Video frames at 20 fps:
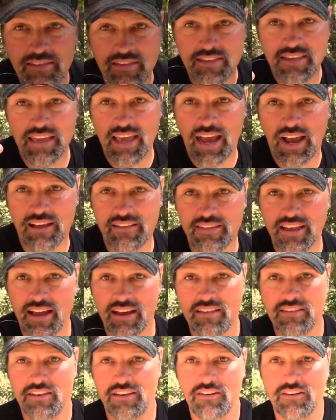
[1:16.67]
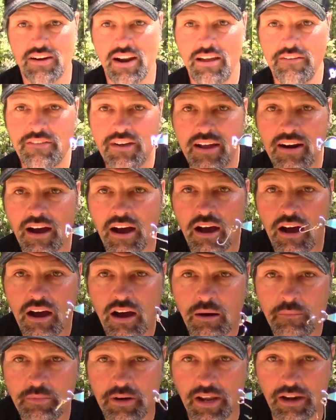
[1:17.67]
CXX here and I've got a
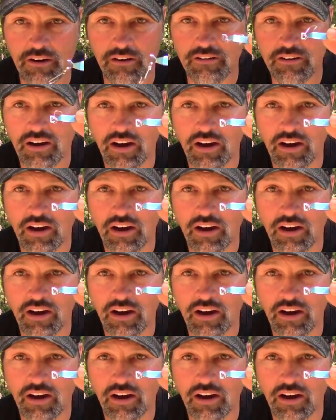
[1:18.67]
humdinger.